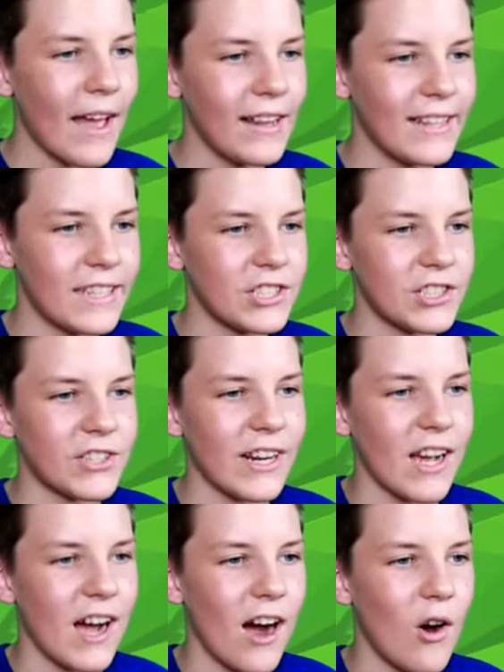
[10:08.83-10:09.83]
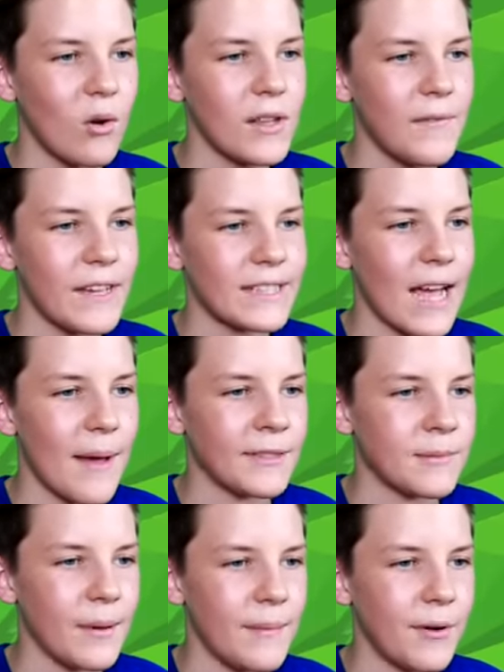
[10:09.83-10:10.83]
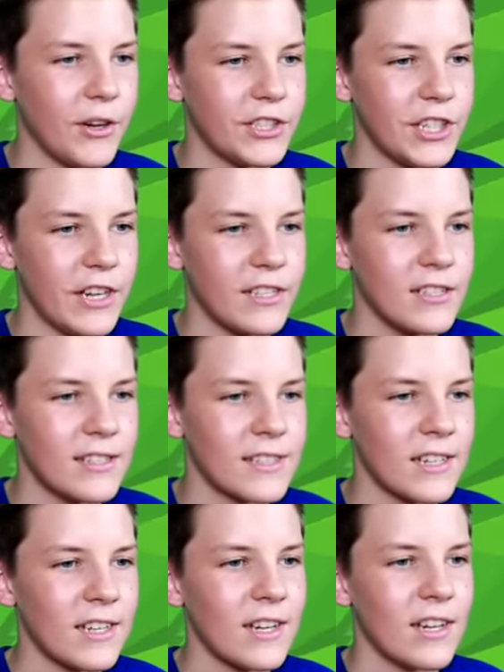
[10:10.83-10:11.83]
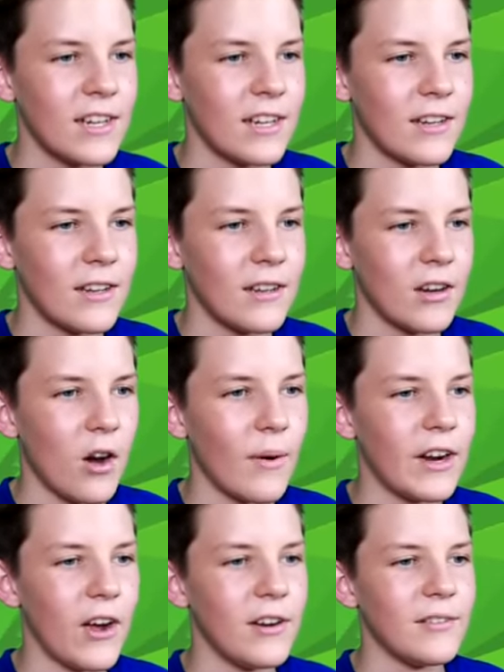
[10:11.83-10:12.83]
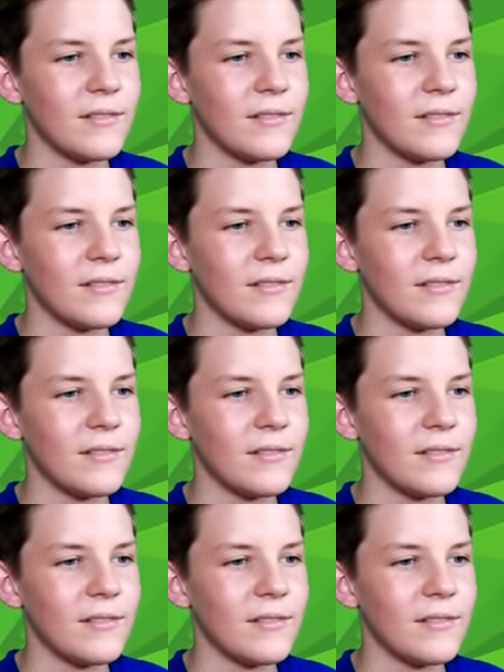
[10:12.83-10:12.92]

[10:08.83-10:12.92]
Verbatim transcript: And let's just drink all of these hyperspeed potions. Oh wait, no,